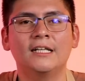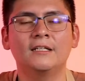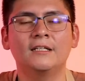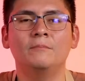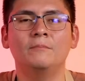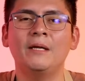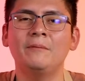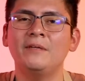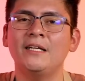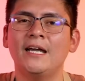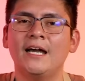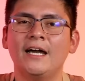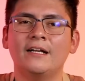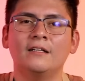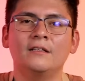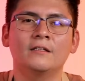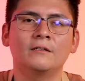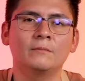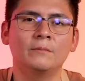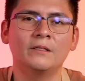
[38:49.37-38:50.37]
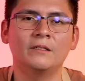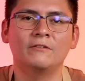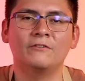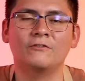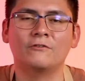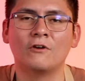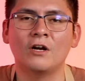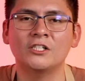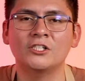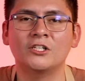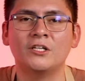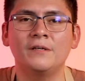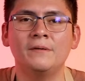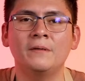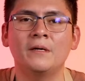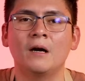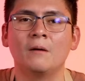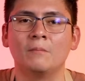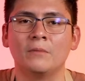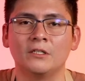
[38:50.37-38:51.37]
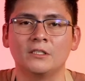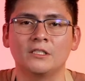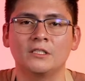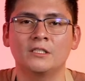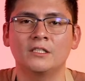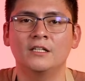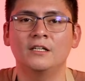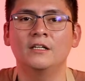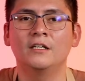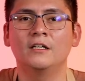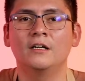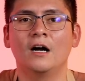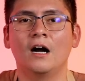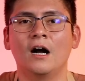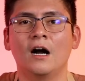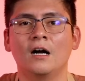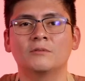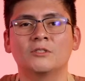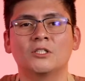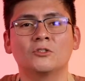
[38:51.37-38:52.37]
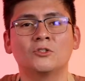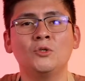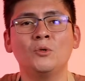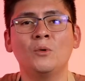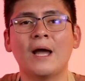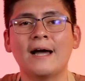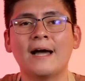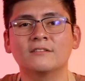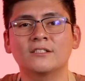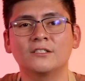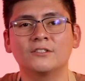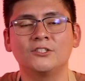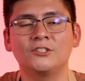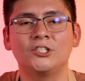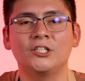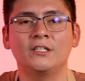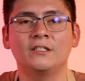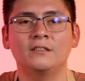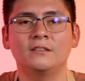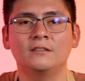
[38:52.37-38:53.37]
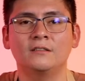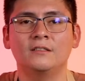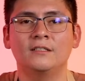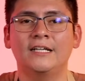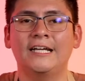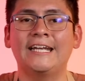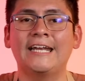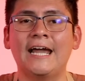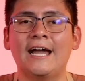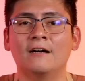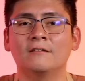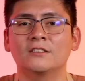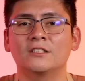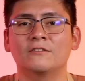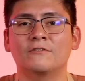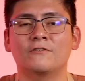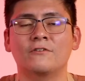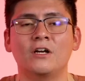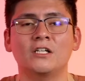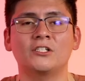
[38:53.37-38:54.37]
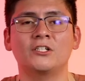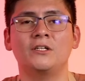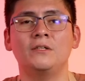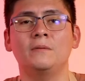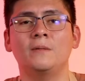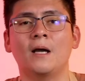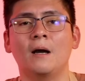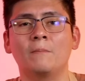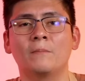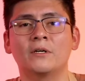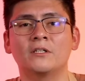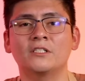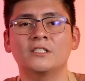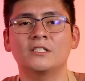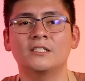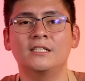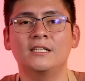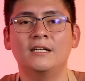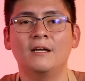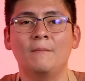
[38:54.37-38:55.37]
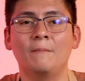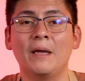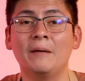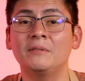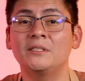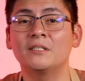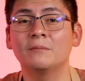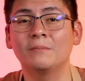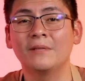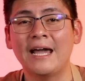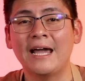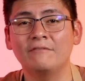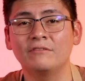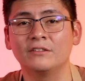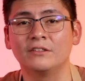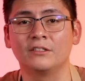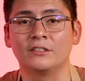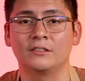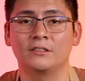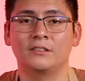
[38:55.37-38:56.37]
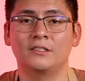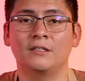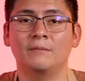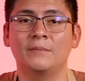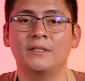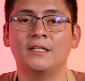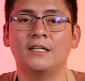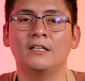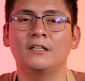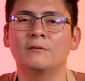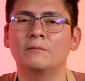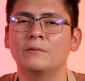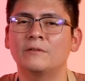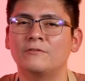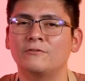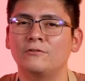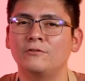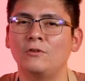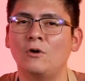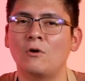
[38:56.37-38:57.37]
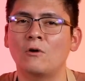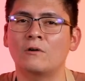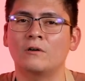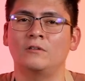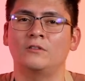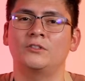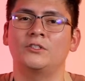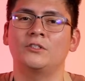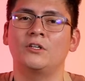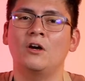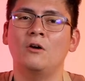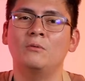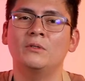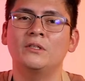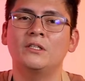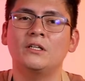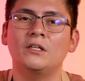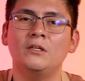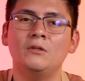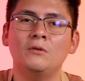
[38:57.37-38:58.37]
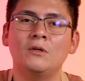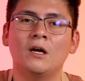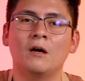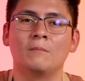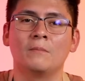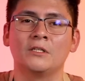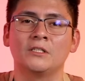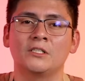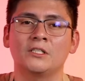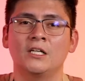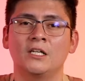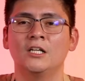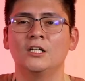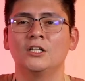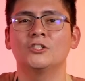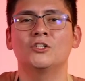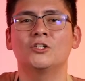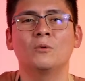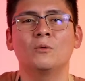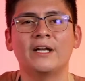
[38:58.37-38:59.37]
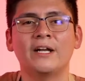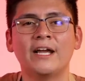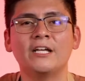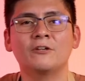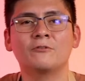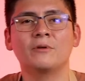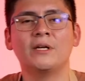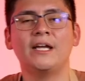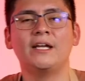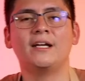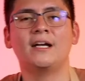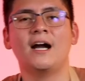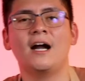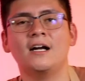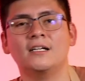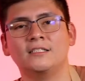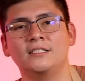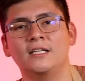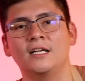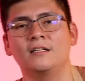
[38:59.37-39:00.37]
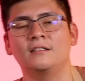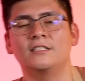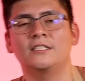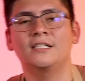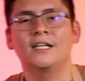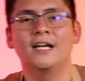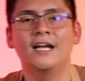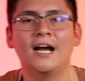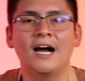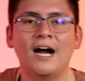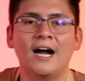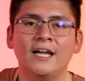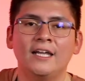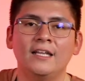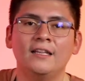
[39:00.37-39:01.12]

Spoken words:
maybe add a little bit of fresh cucumbers. So 2 ounces gin, an ounce of fresh cucumbers, maybe some lavender, something a little bit floral to go with the cucumbers. So when I create cocktails, I